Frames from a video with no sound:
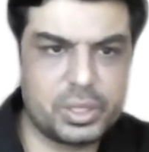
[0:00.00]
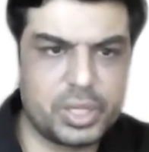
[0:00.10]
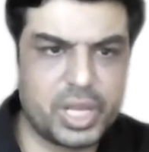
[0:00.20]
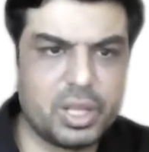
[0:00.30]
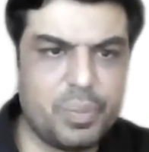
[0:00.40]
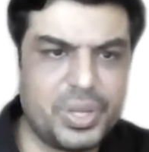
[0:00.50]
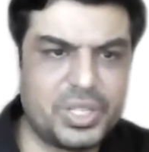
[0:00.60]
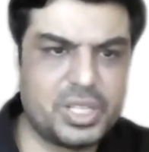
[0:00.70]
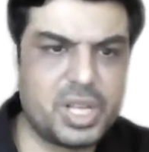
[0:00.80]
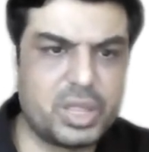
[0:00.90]
The other piece
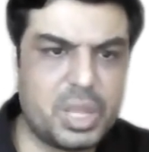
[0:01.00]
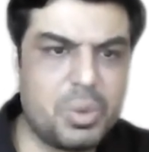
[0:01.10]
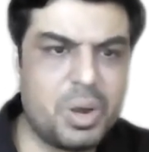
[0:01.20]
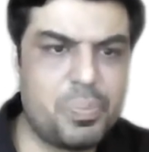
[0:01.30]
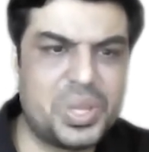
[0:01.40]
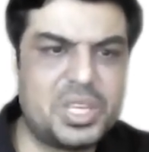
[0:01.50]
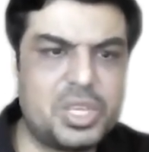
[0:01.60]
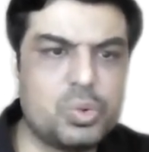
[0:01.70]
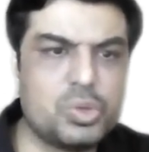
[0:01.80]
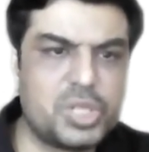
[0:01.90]
is nothing but
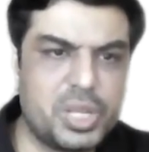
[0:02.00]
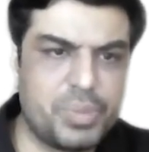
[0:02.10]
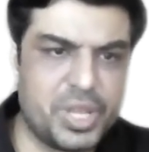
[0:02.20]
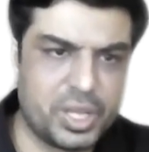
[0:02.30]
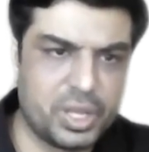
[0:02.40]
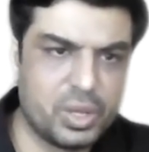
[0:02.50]
PQCB.